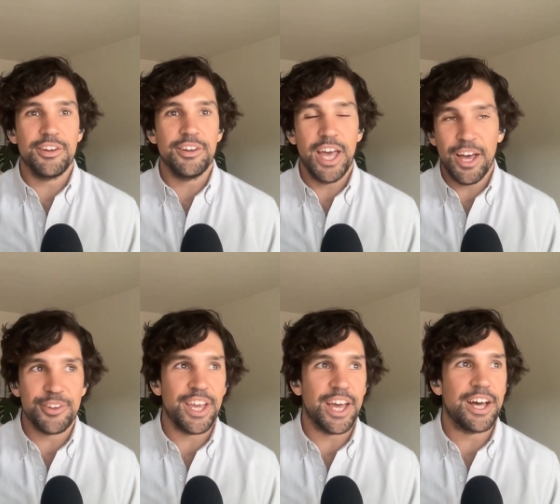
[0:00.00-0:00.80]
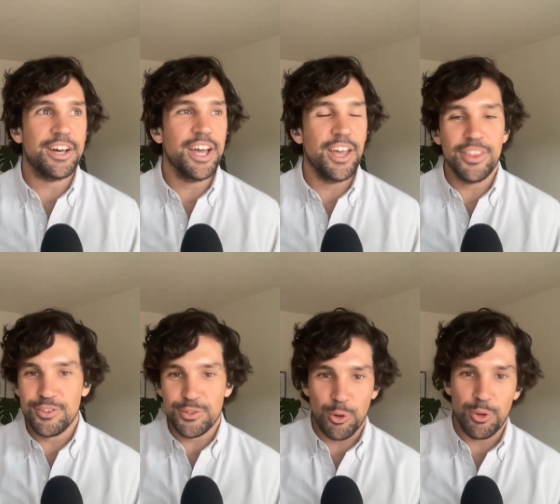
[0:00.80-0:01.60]
hell yeah, and then
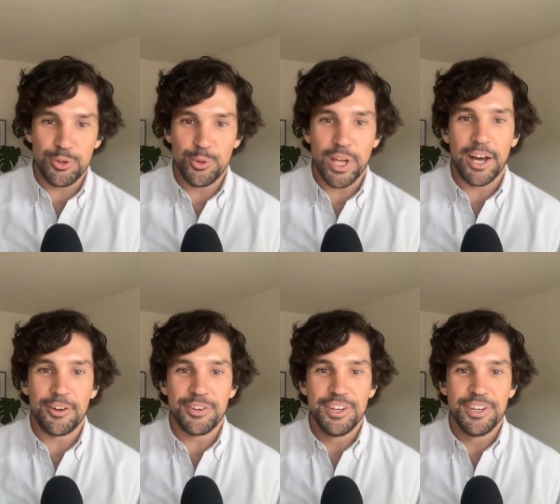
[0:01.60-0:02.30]
just totally tune out